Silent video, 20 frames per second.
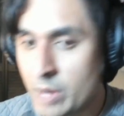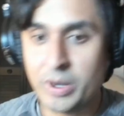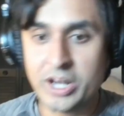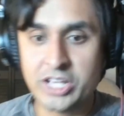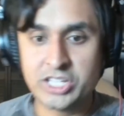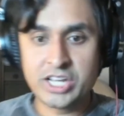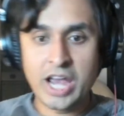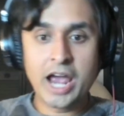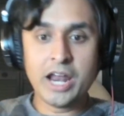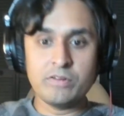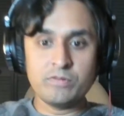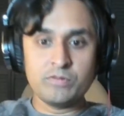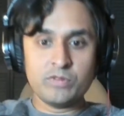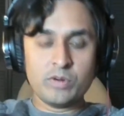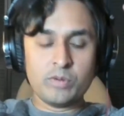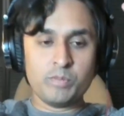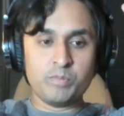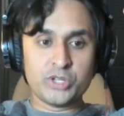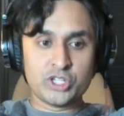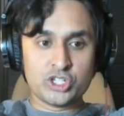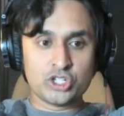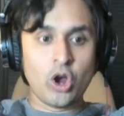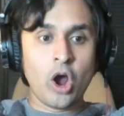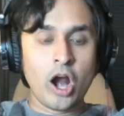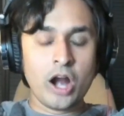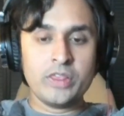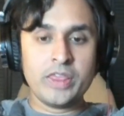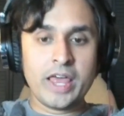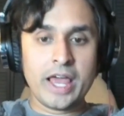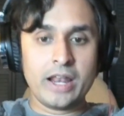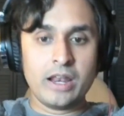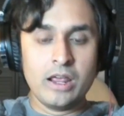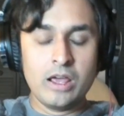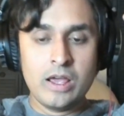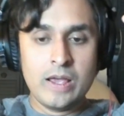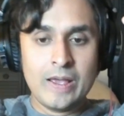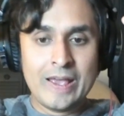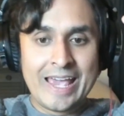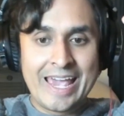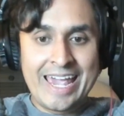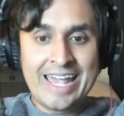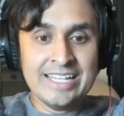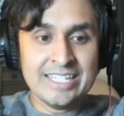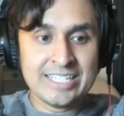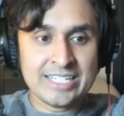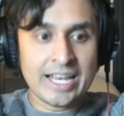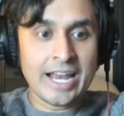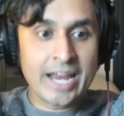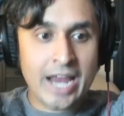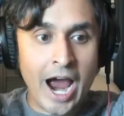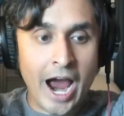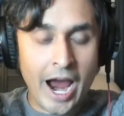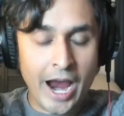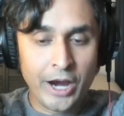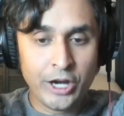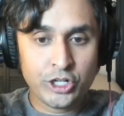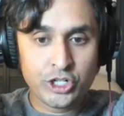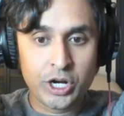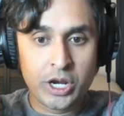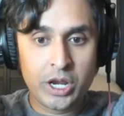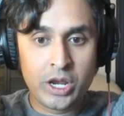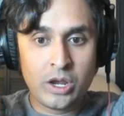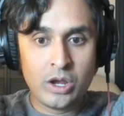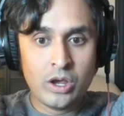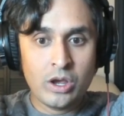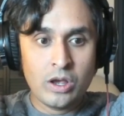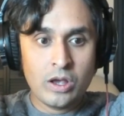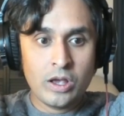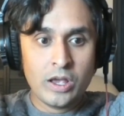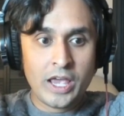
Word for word: But it's kind of bizarre that in psychiatry,